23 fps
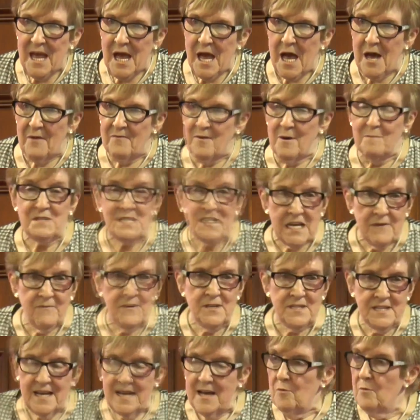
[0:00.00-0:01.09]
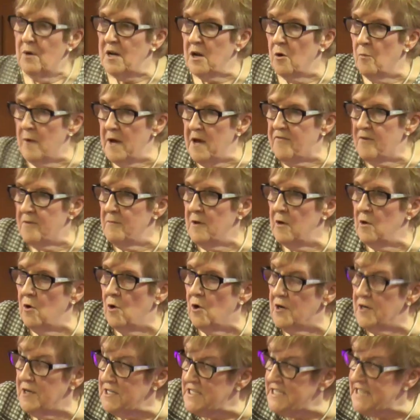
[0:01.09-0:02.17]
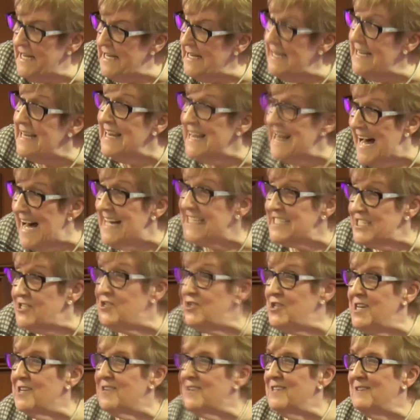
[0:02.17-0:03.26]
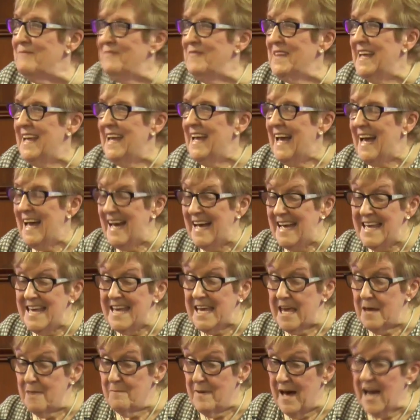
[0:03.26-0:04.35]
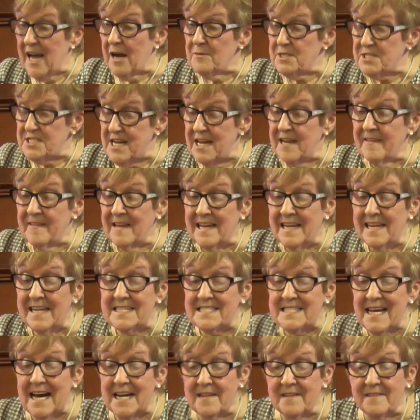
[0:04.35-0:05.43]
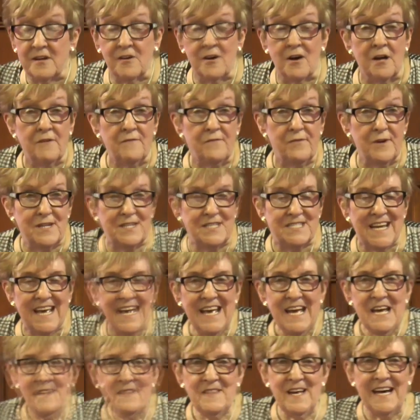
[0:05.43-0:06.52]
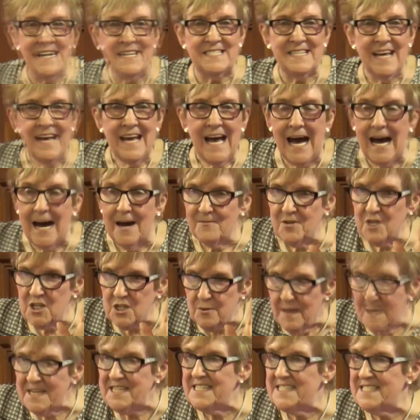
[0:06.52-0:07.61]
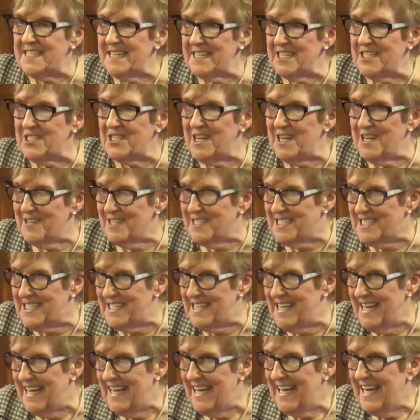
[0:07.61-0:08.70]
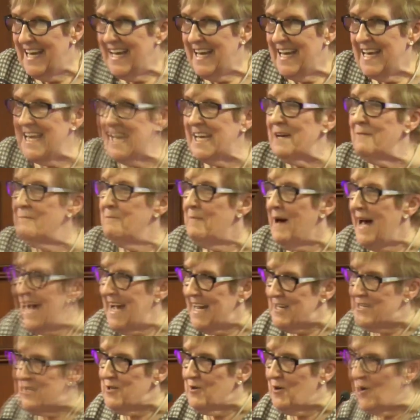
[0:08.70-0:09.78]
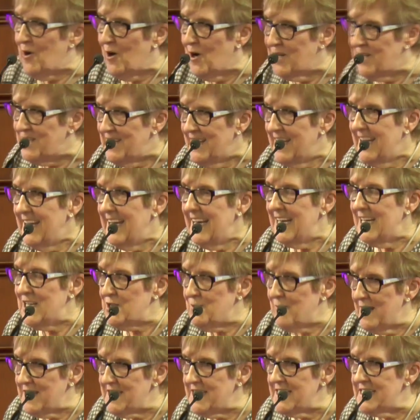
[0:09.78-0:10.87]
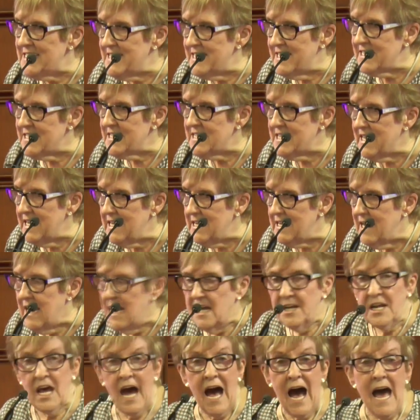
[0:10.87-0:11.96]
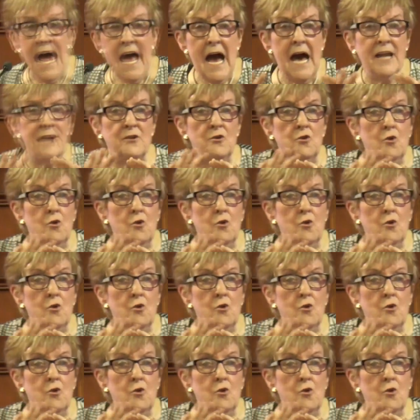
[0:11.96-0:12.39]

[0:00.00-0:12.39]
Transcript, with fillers: uh, from David went away from the Lord until last year. Uh, he came back. I was telling the ladies that at the conference that after 26 years, he came back to God in 2016. Now, I had